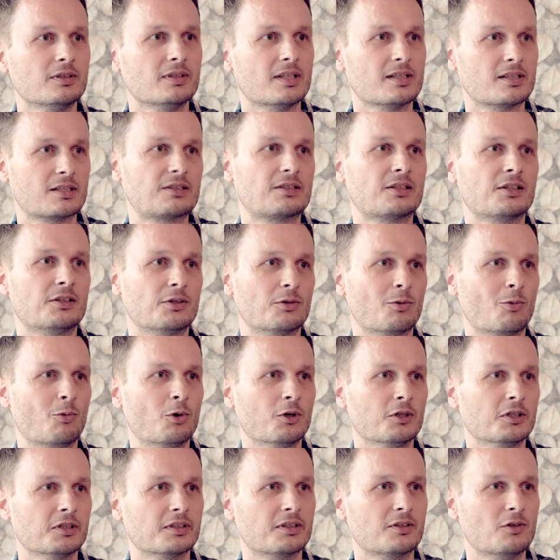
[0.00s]
necessarily
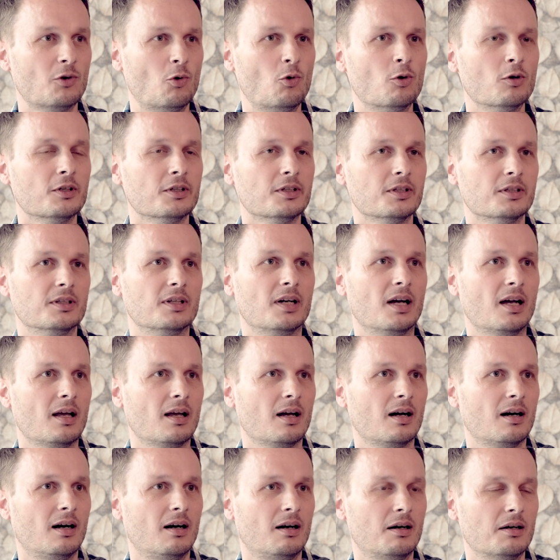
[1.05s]
work or
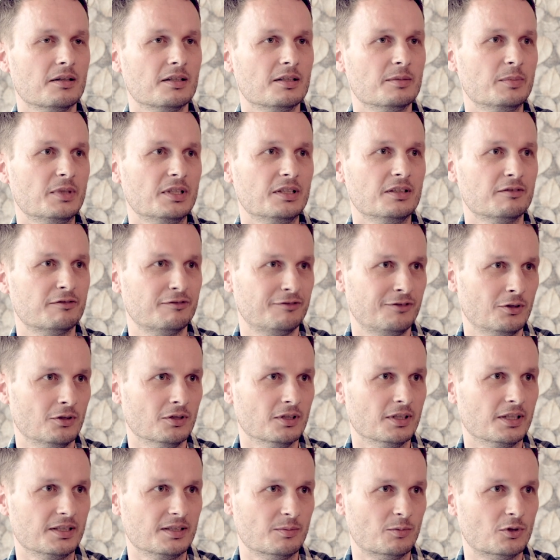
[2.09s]
are
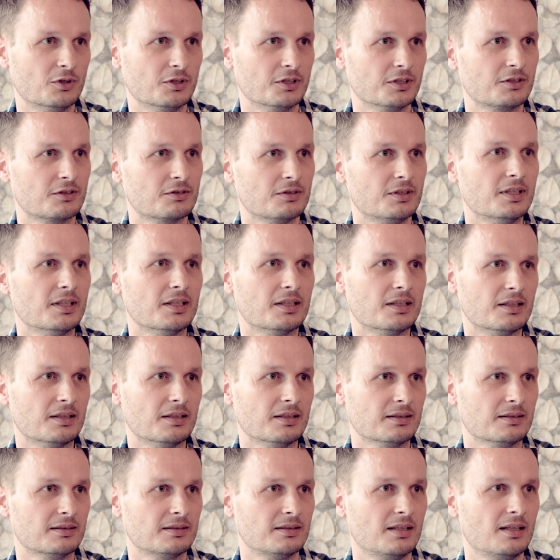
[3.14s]
meaningful anymore today.
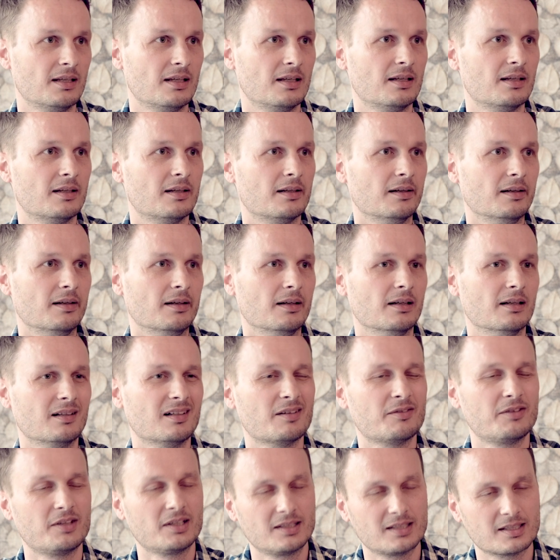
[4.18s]

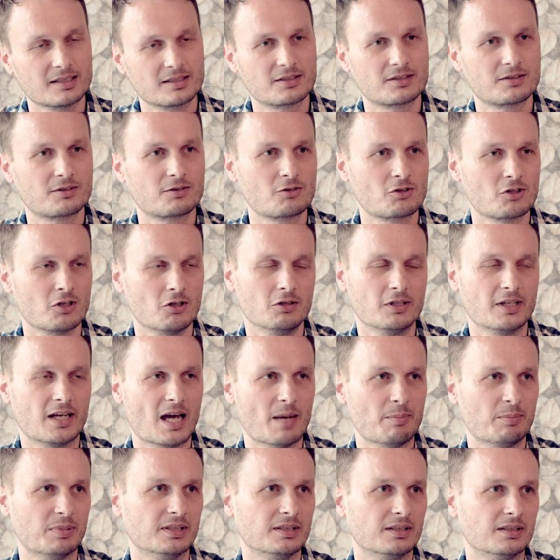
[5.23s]
I think that's slowly
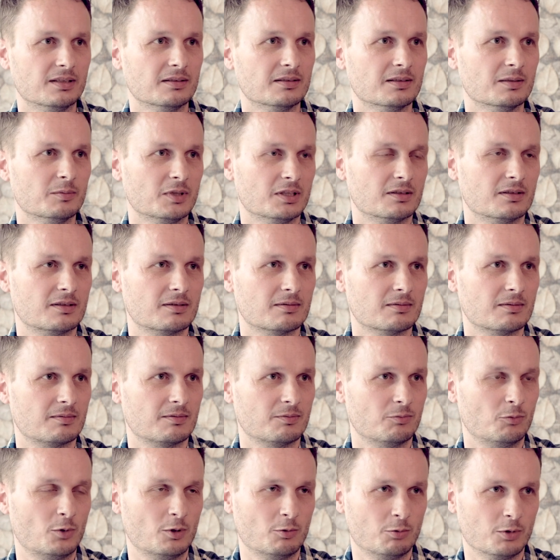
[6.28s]
happening. I mean,
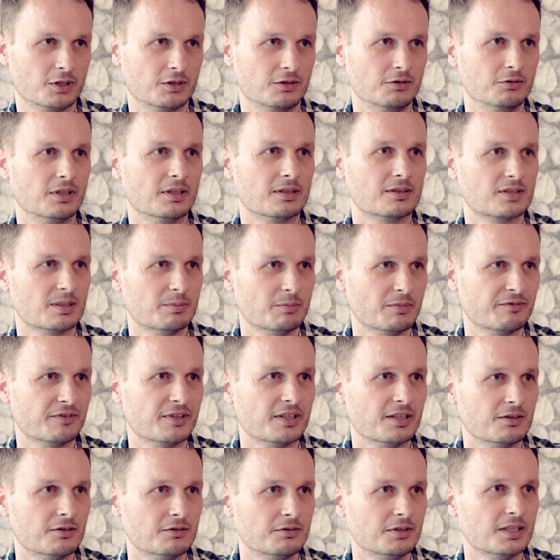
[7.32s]
we're doing some of
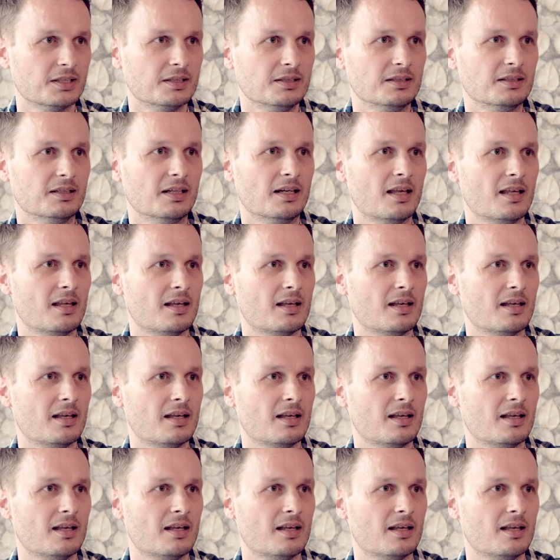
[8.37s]
that already.